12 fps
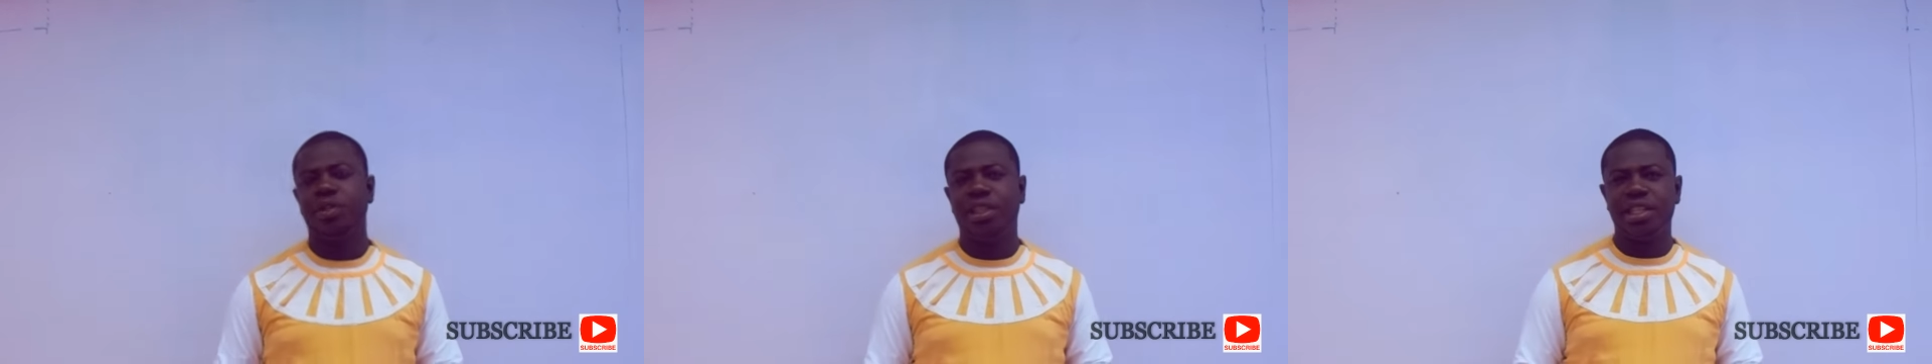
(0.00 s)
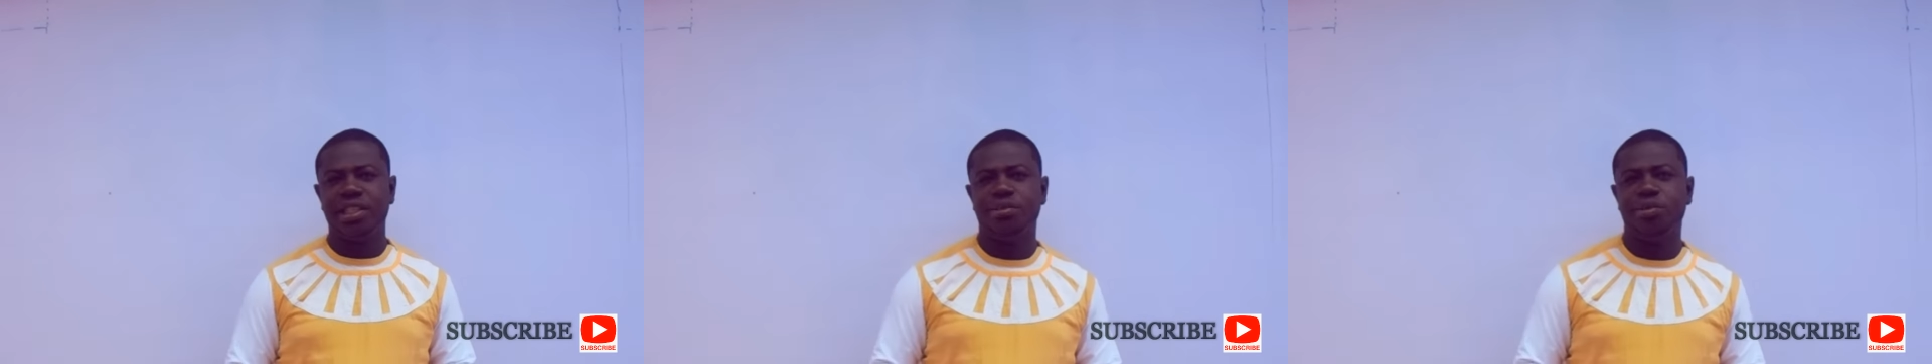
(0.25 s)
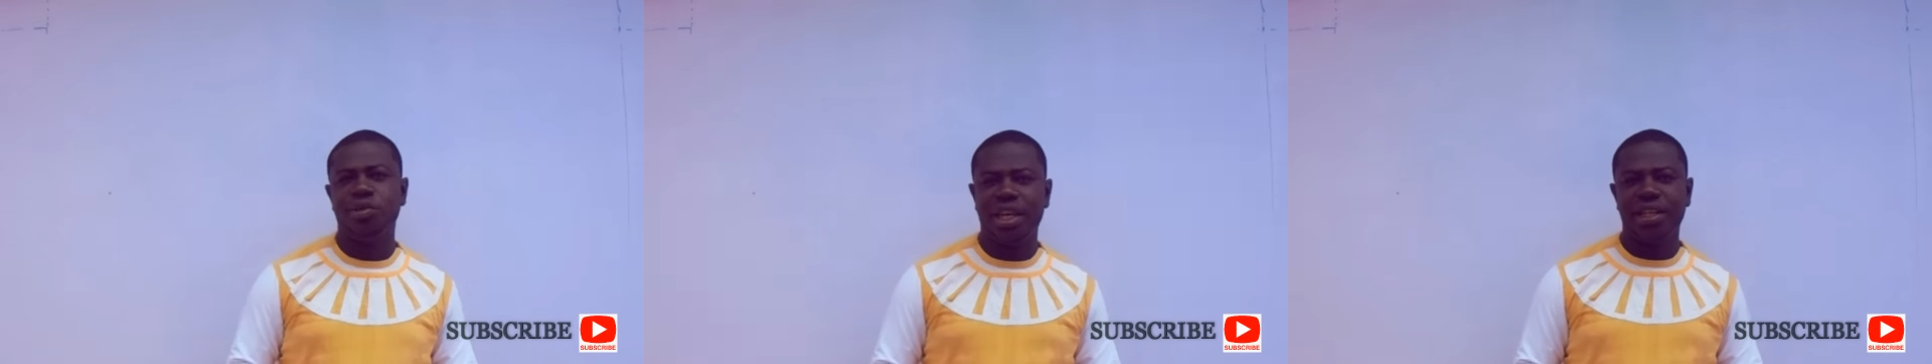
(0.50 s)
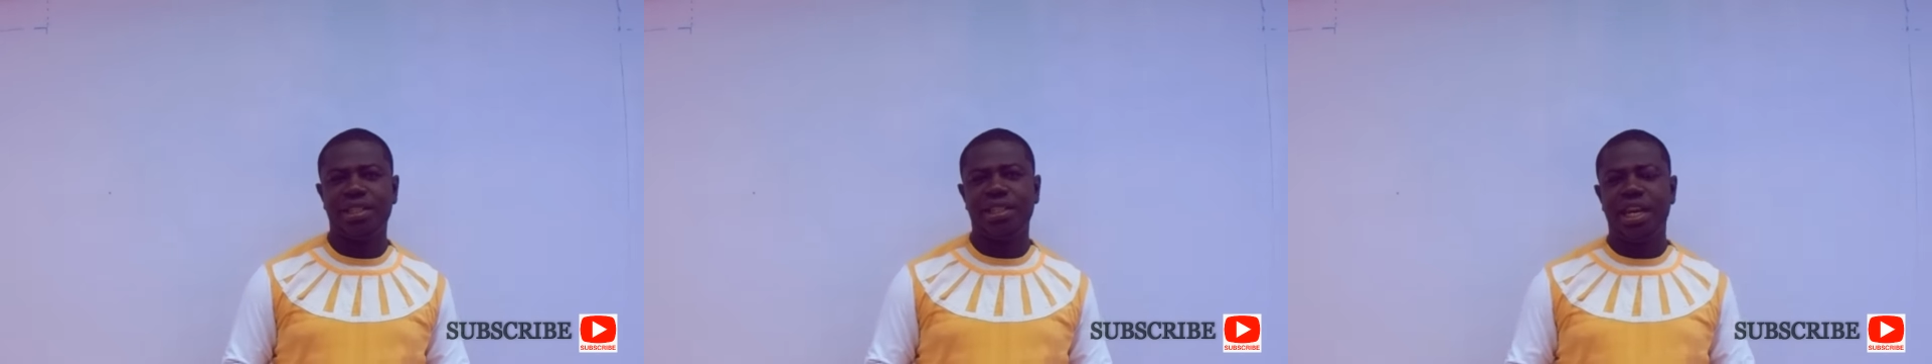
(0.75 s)
for tangible,
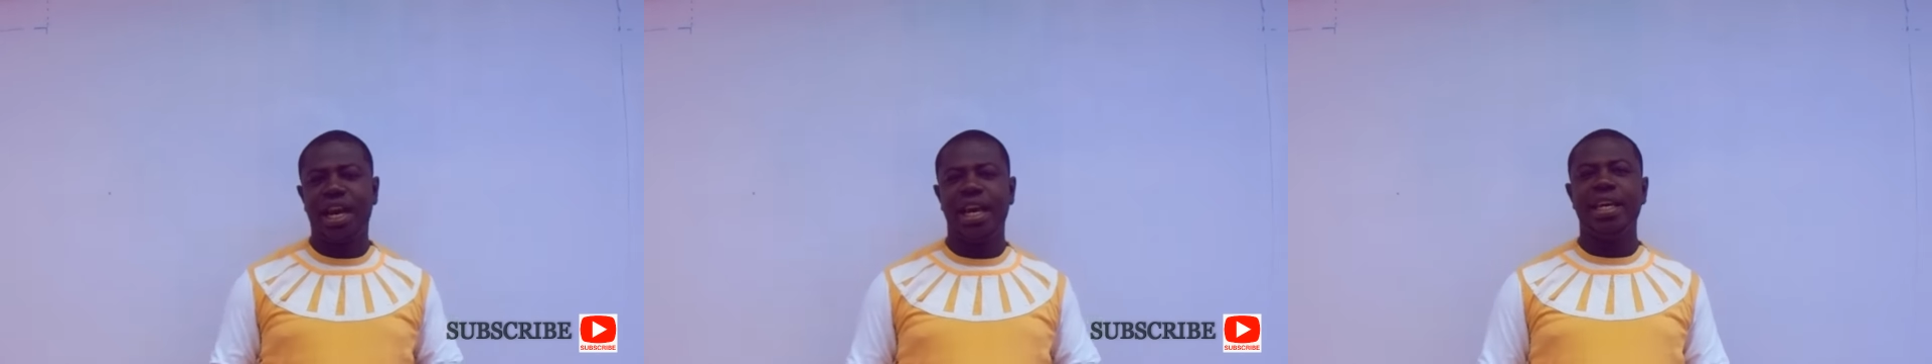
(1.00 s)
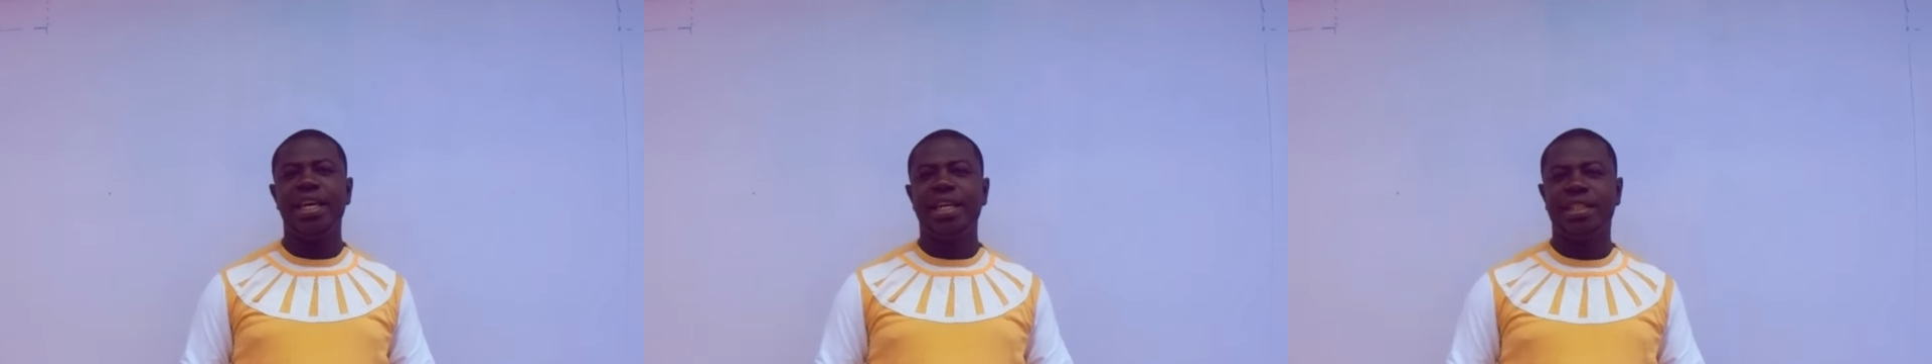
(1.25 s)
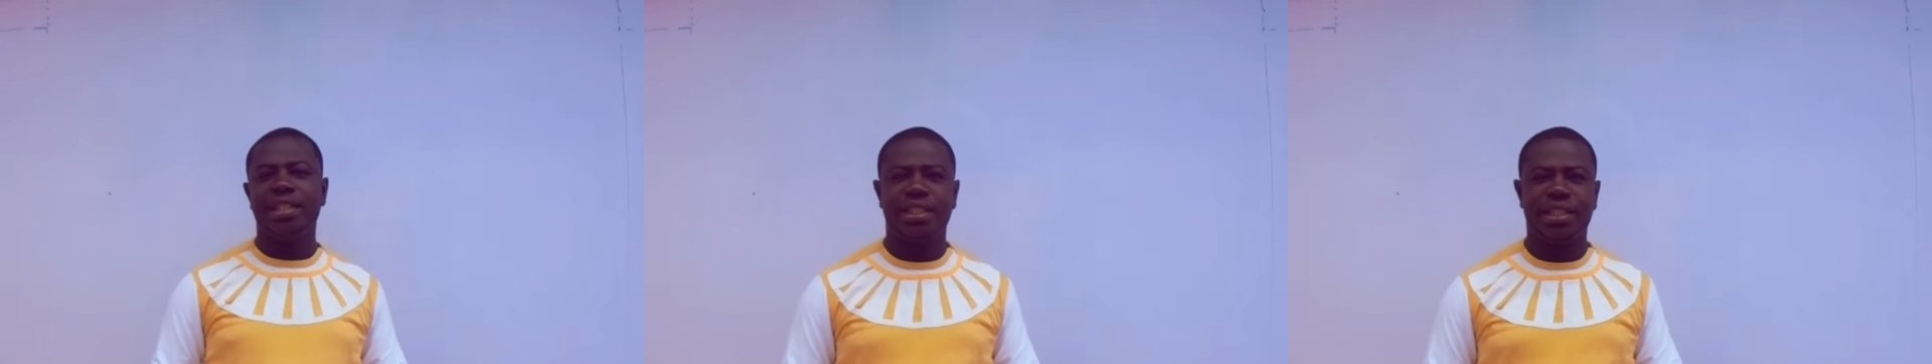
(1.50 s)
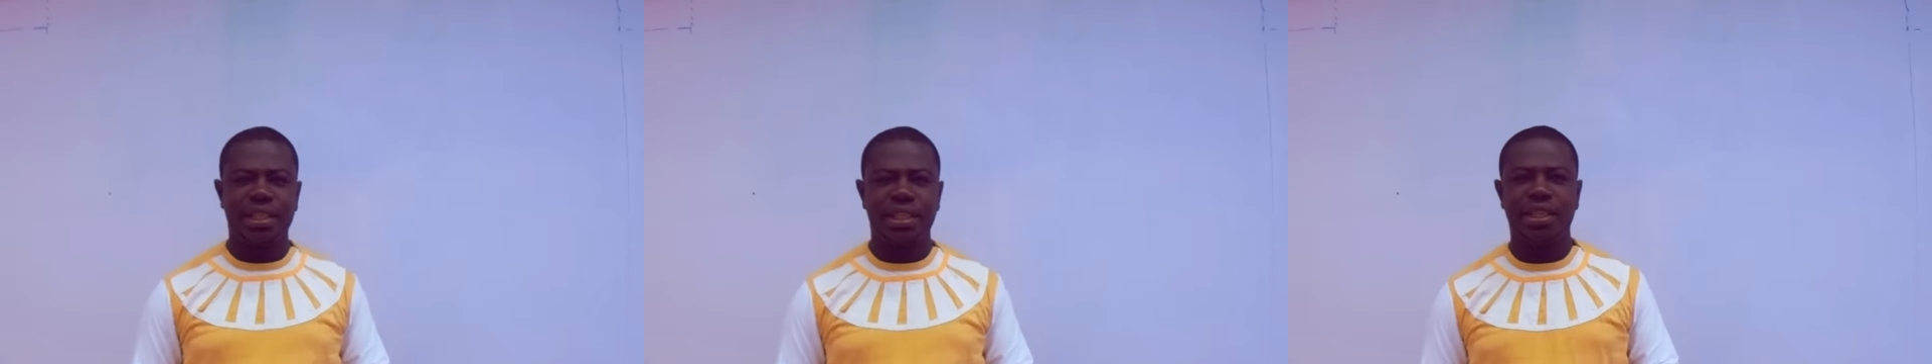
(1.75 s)
that is the IAS
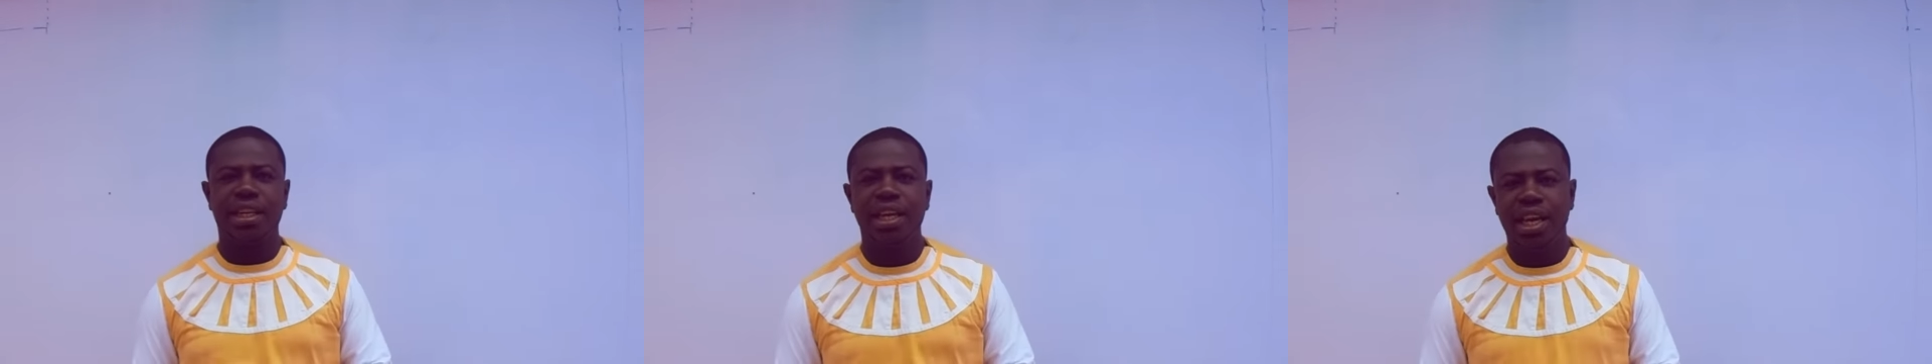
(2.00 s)
16.